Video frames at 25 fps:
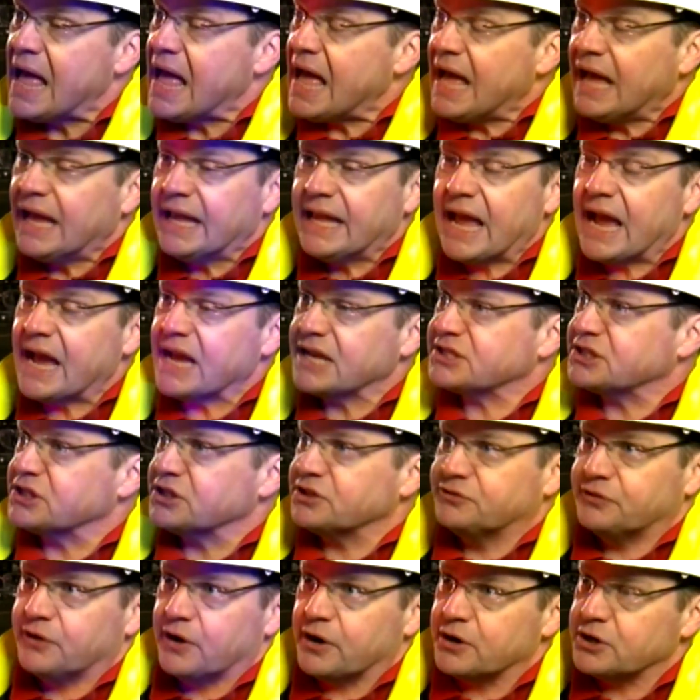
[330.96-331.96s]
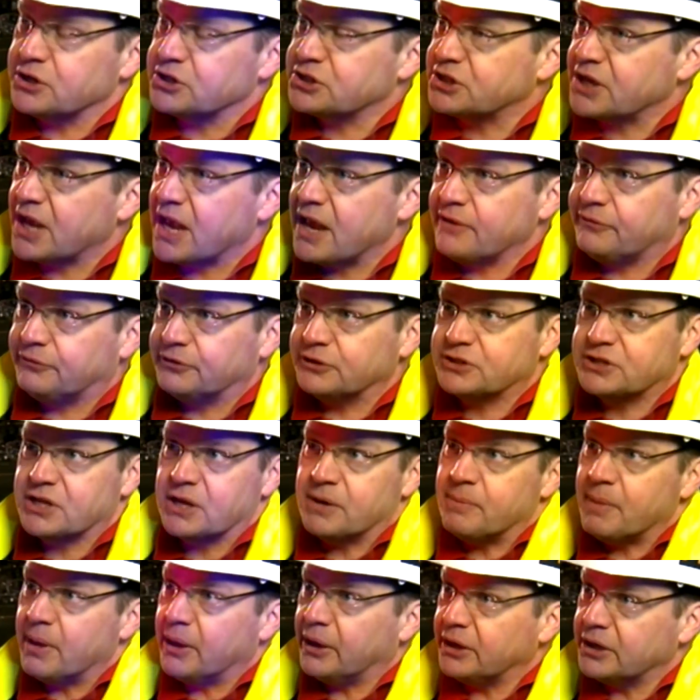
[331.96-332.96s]
Gas is very safe. It's
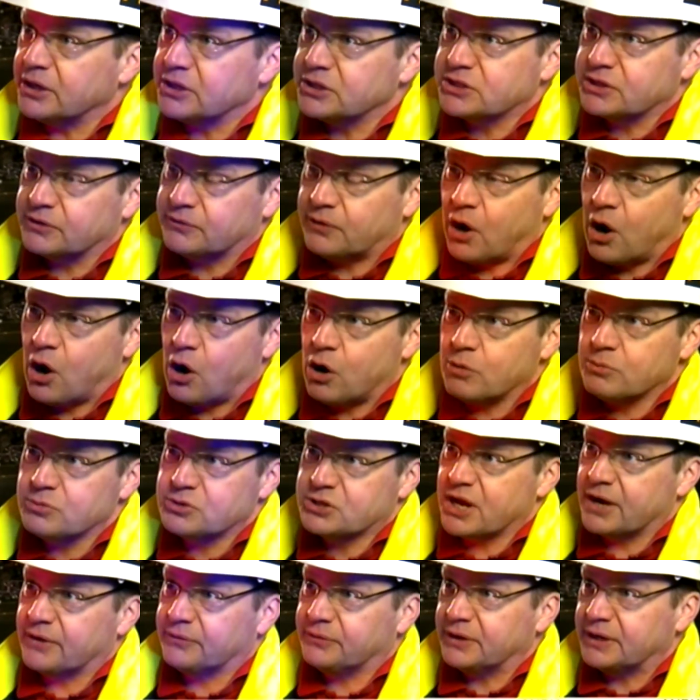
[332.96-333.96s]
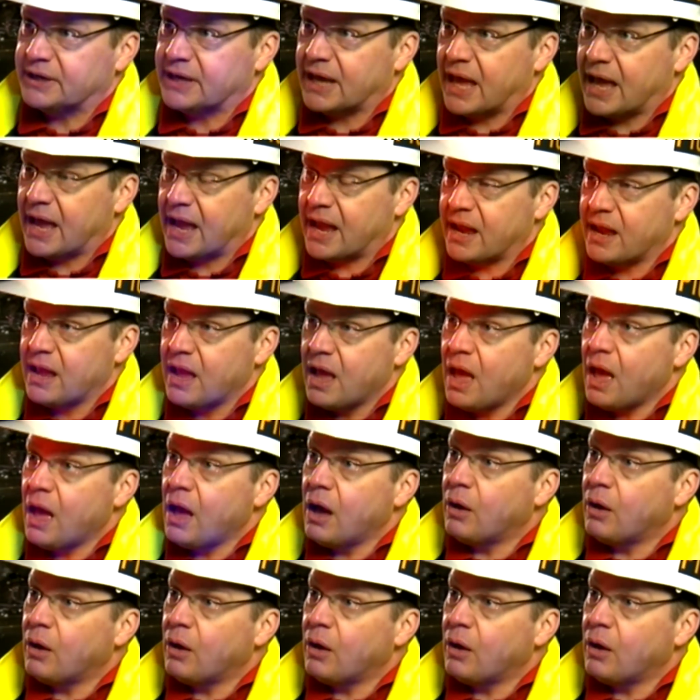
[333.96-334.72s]
in millions of homes every day.